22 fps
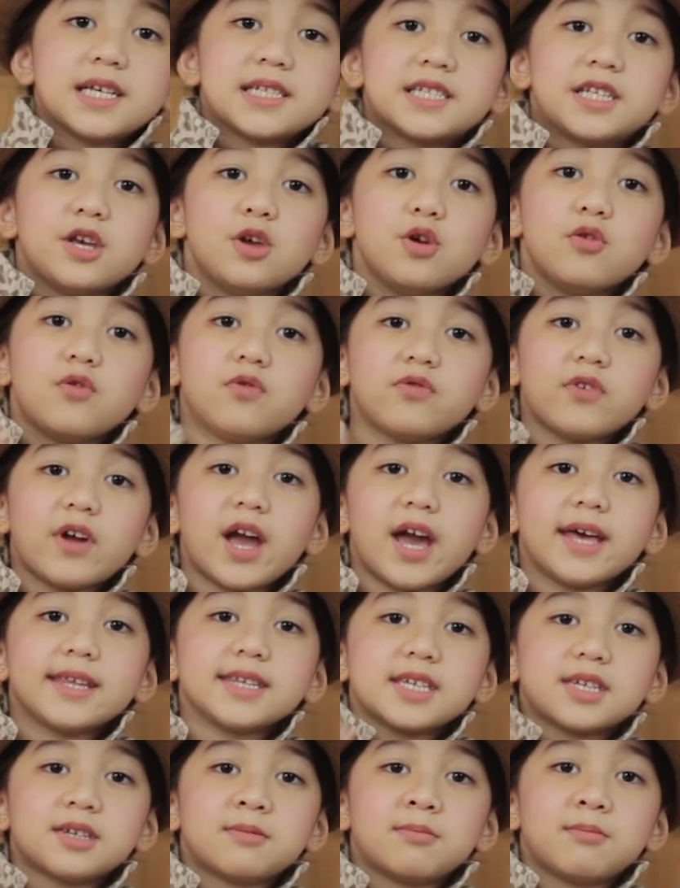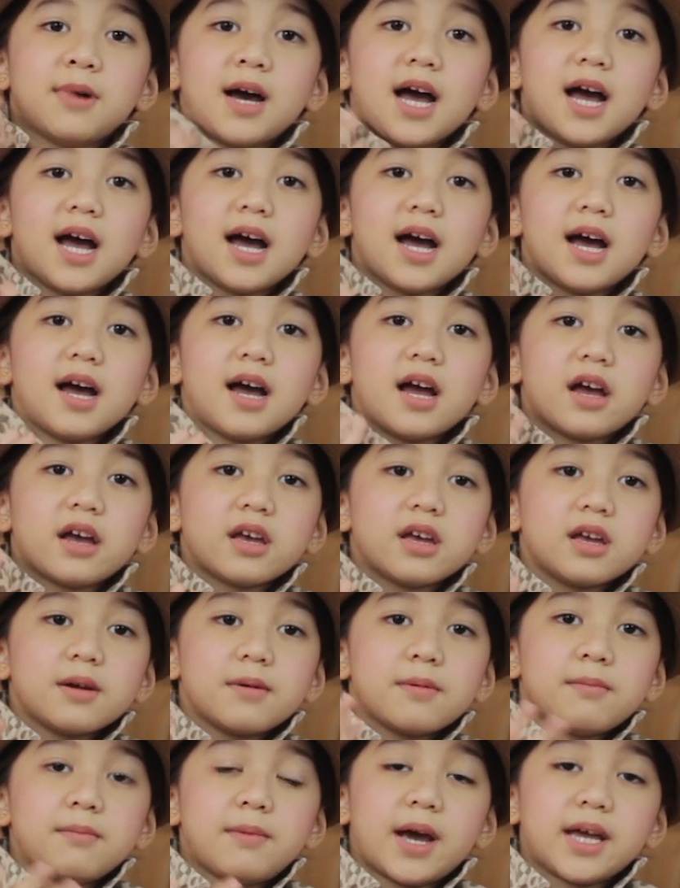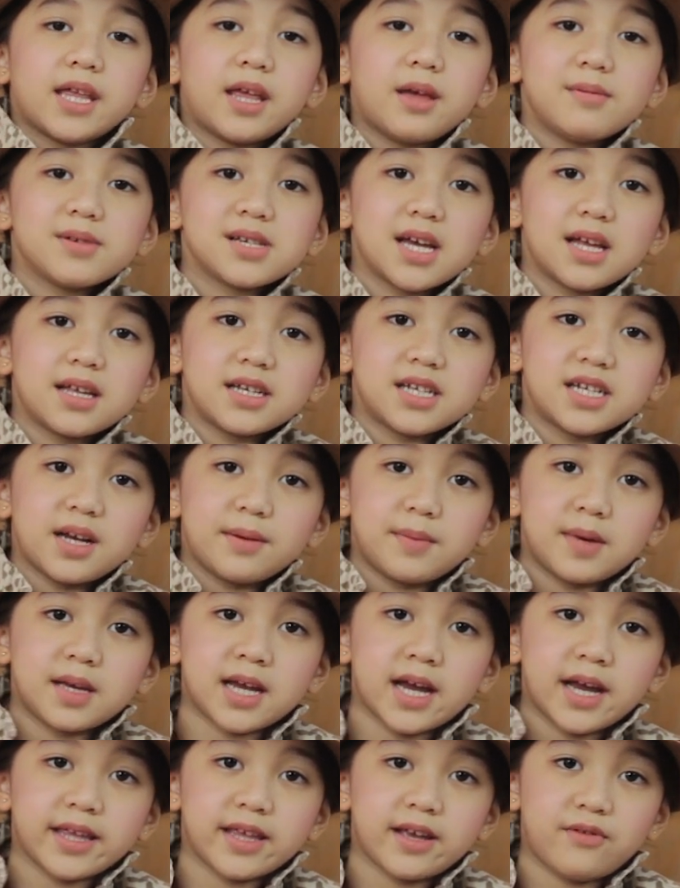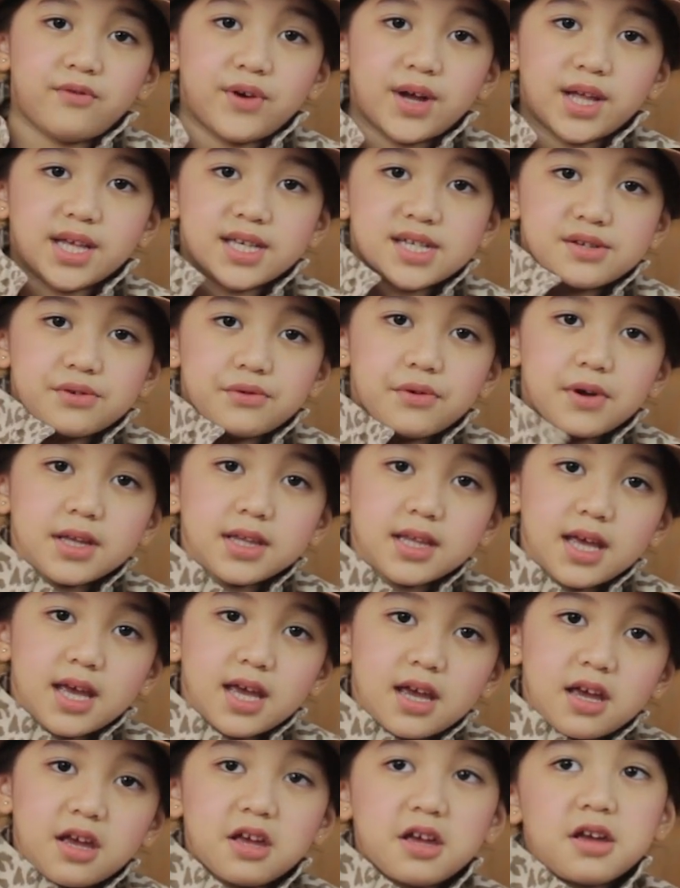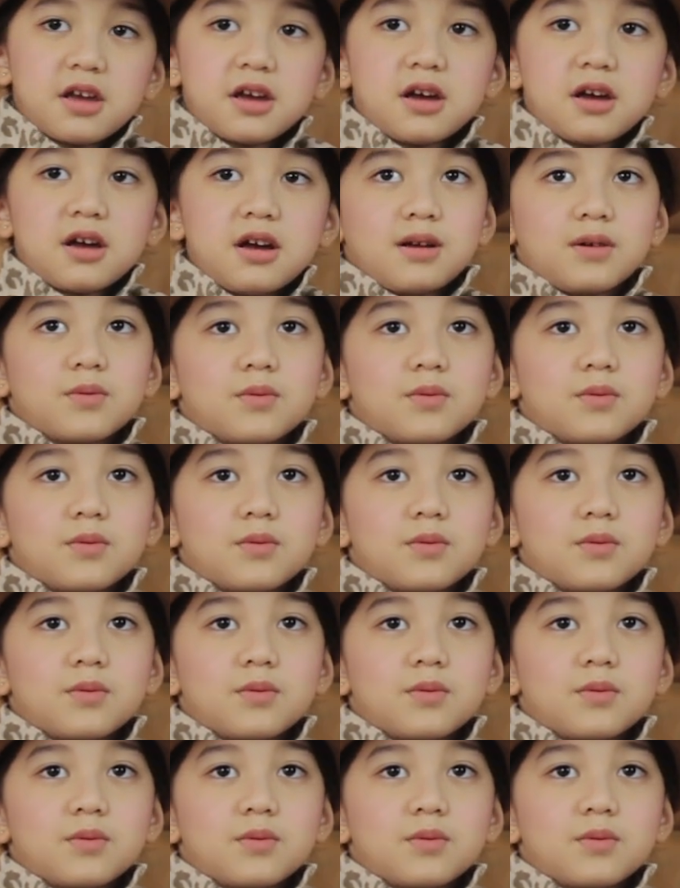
See you friends, bye. My name is Alicia Mikana Fanny Serenay.